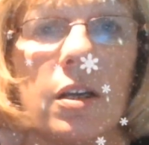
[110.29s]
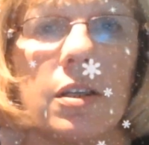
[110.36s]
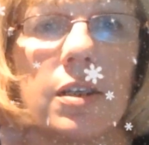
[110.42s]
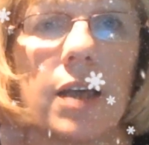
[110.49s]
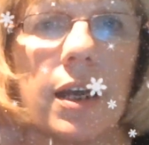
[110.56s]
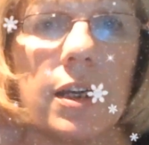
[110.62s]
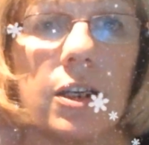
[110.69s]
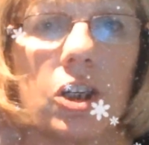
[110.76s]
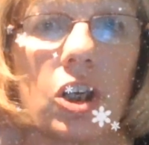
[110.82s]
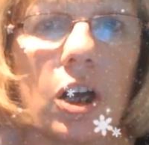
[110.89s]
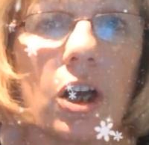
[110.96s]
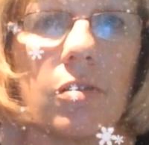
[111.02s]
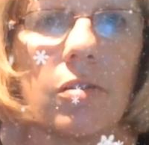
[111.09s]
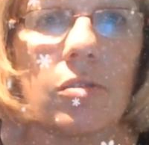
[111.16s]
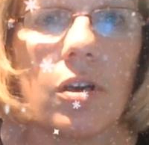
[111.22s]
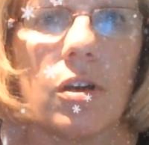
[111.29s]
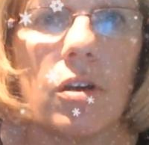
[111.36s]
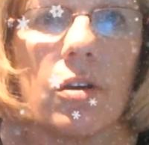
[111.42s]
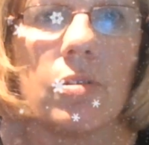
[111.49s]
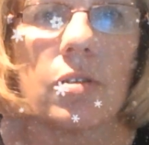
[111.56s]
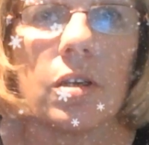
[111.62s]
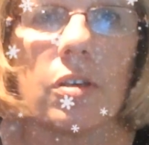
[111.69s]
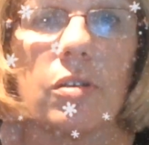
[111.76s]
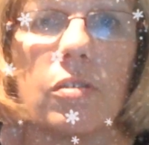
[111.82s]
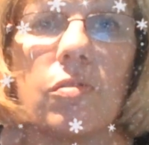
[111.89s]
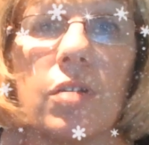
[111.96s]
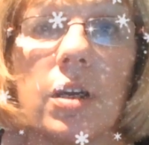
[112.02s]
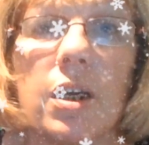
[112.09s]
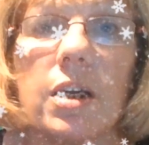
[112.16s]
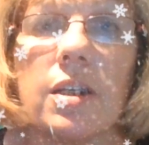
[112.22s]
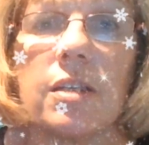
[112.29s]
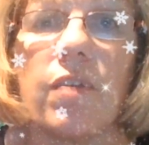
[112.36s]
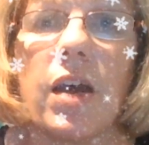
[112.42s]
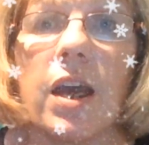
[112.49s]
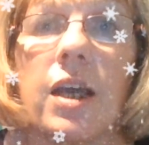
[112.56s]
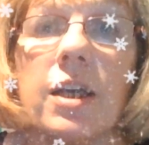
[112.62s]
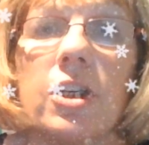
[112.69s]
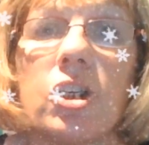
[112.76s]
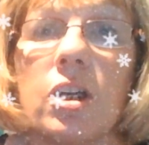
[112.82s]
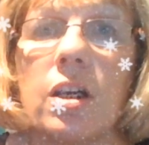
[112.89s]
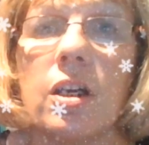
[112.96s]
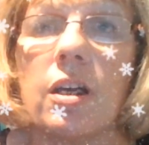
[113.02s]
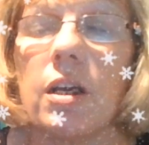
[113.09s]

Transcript: to any child who's under 3 years of age.